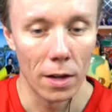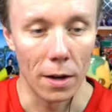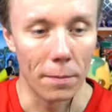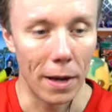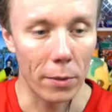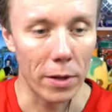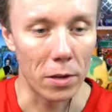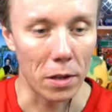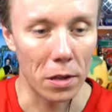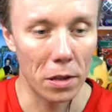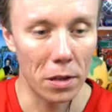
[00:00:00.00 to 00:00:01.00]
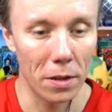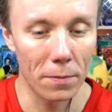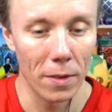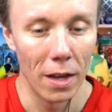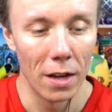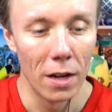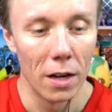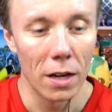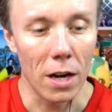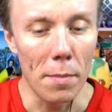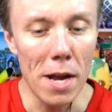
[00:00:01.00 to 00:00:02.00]
Um, how do I use this?
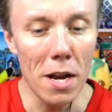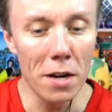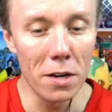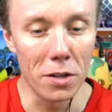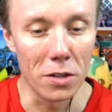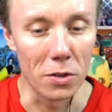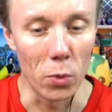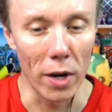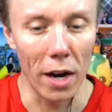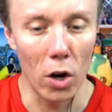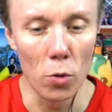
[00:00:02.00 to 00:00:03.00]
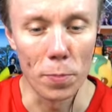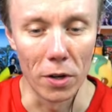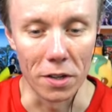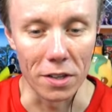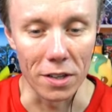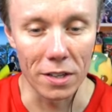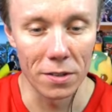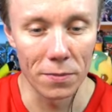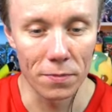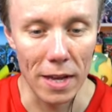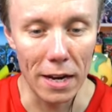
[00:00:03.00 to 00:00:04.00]
Come in! We are open!
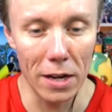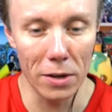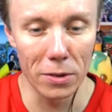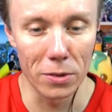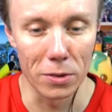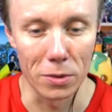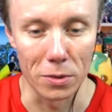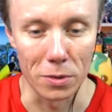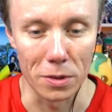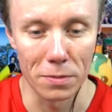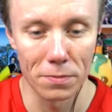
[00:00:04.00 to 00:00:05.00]
Hello!